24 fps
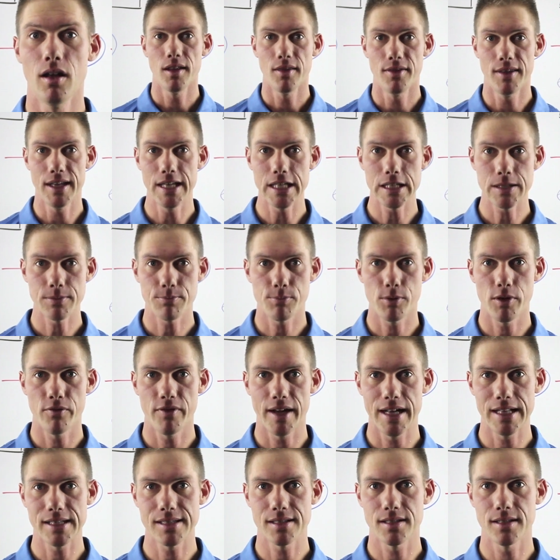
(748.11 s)
This
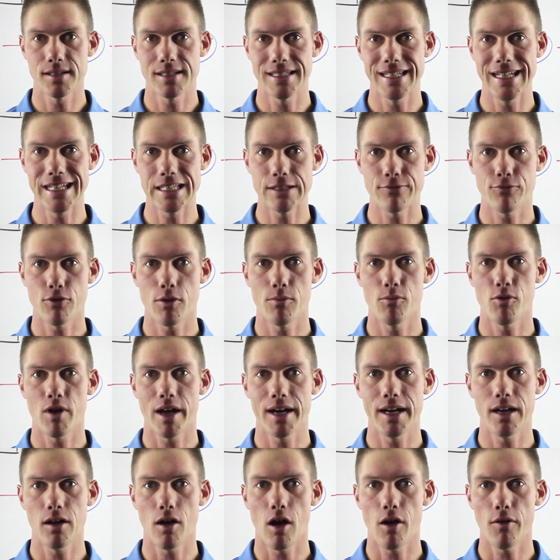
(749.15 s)
prevents the seeds from
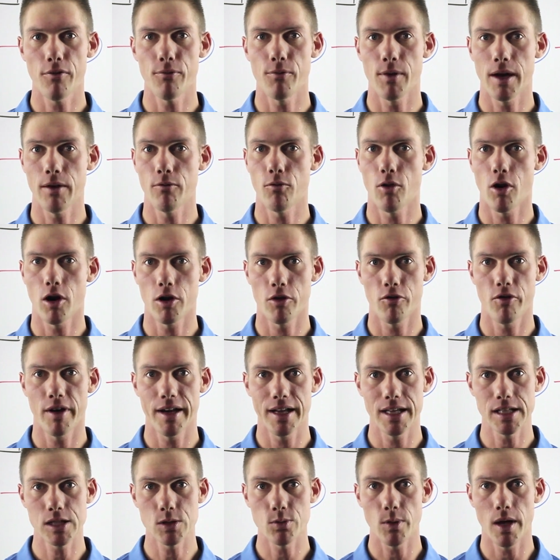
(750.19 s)
running off when
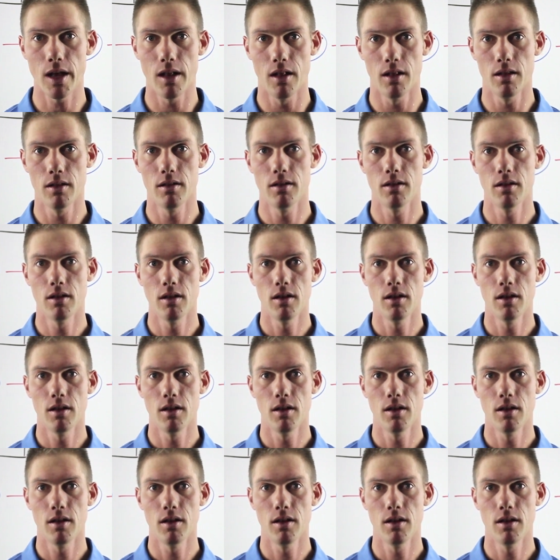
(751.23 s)
watering as well.